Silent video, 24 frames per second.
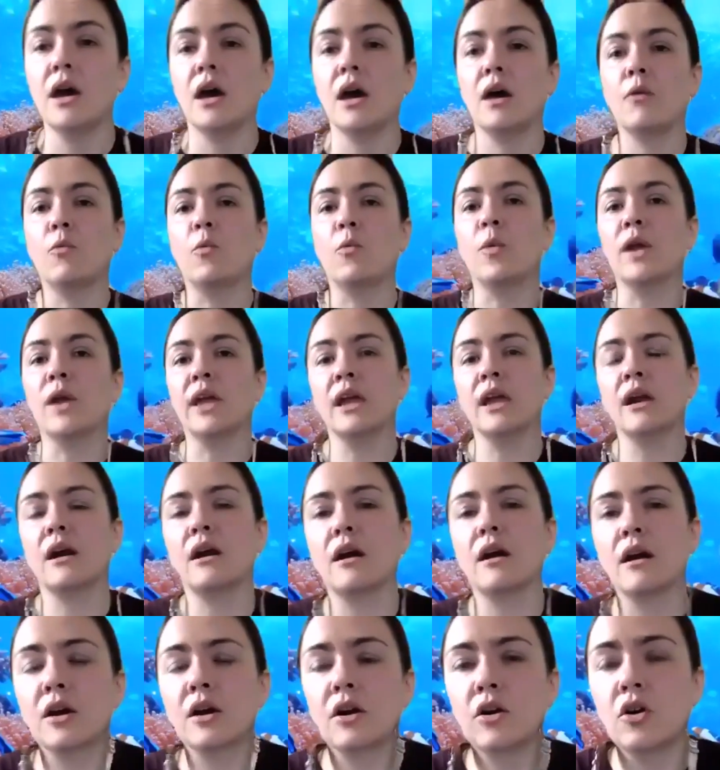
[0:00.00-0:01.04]
we
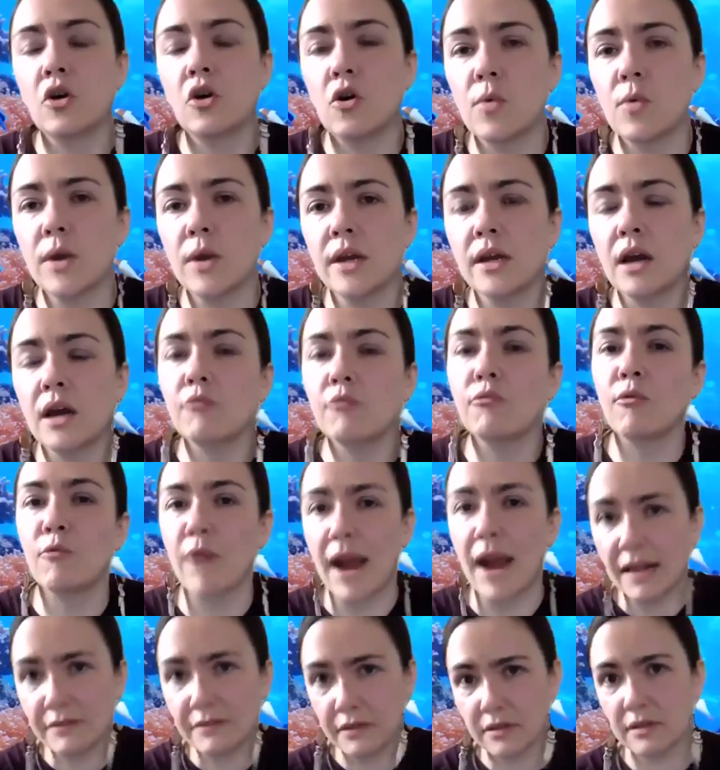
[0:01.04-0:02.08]
are going
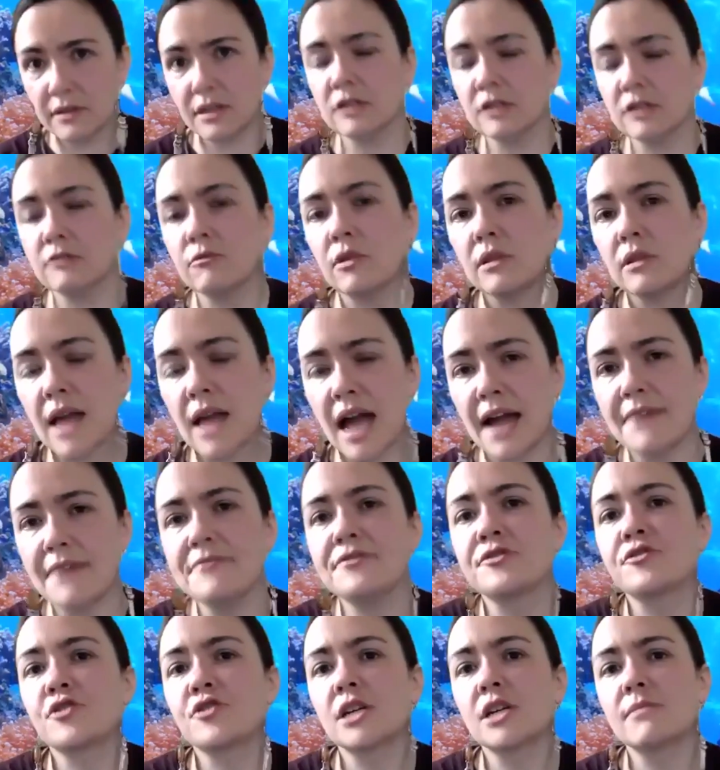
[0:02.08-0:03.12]
right after this live
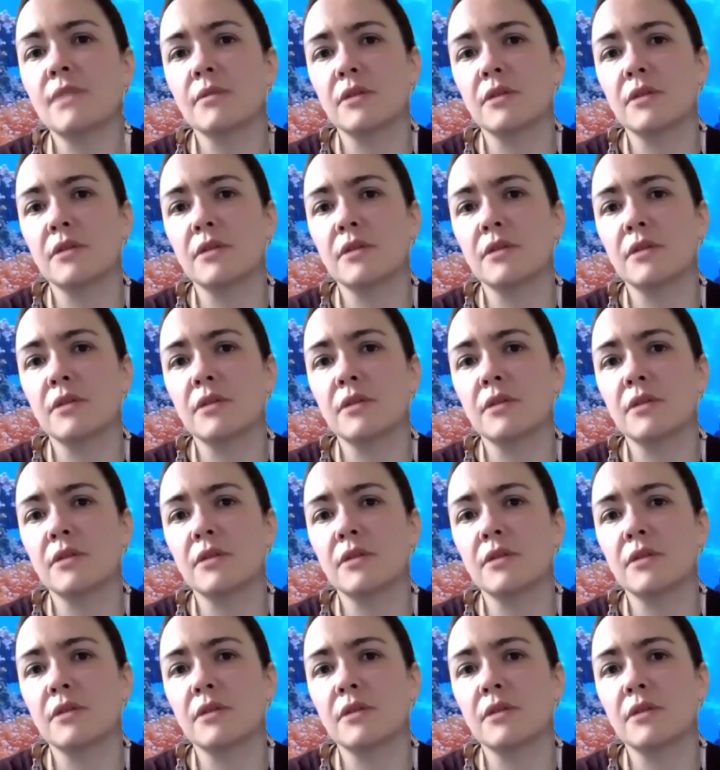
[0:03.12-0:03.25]
stream.